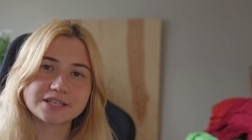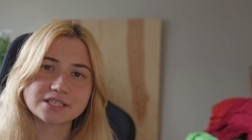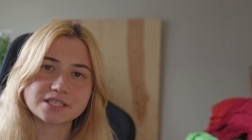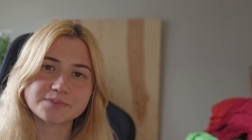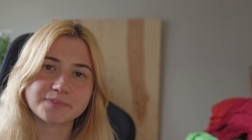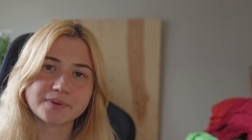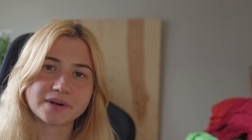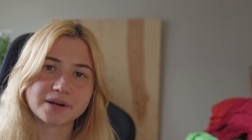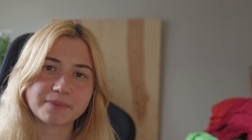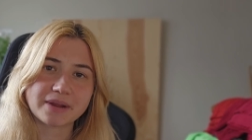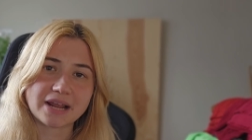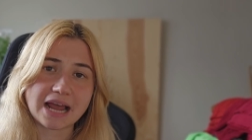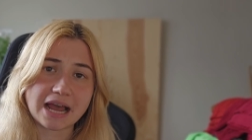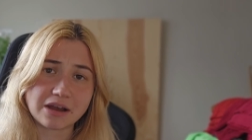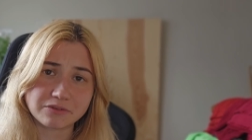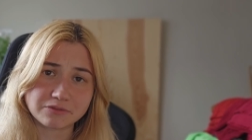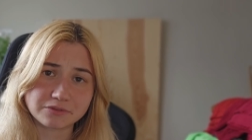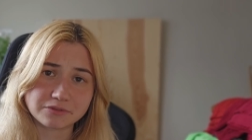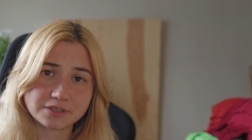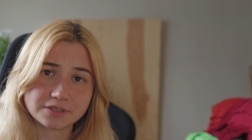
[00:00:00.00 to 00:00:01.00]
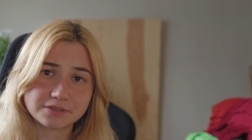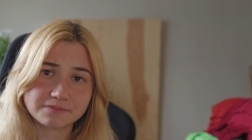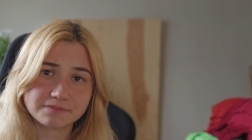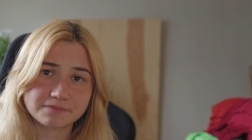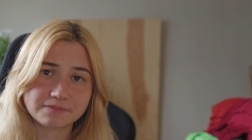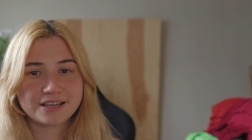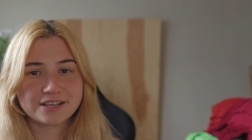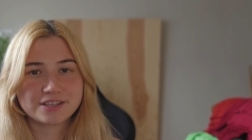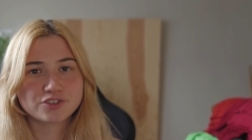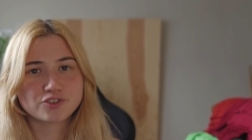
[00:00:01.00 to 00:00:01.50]
sperm count.
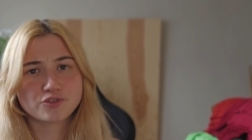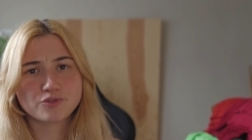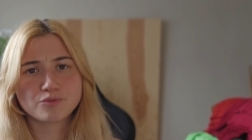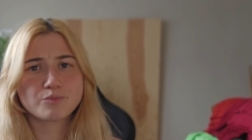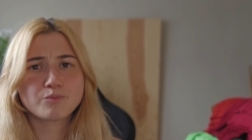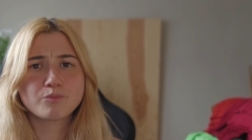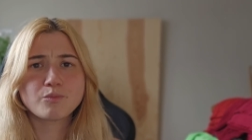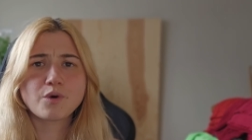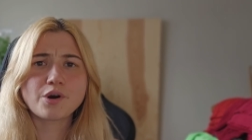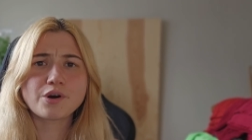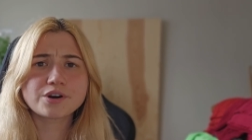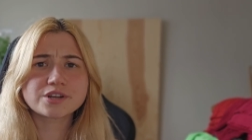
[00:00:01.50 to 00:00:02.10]
So more